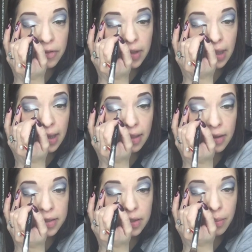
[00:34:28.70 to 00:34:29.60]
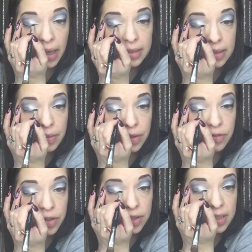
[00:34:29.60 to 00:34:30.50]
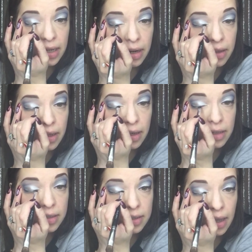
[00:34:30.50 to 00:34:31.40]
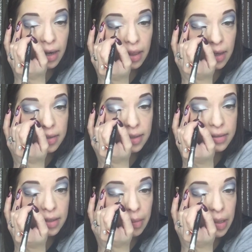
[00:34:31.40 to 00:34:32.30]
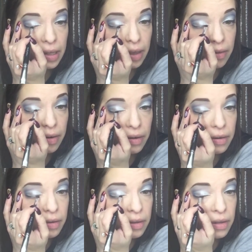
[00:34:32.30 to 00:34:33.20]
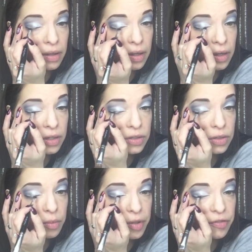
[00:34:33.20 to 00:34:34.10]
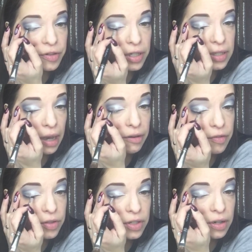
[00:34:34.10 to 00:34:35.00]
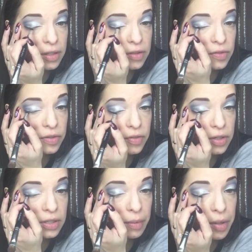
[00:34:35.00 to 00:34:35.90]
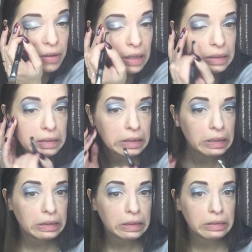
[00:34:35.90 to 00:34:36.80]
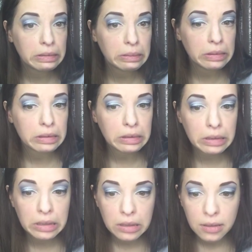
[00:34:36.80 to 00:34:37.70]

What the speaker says: feel like it looks so messy when you first start, and then it just kind of like starts coming together. So don't be freaked out if you start this for the first time and you're like, is that how it's supposed to look?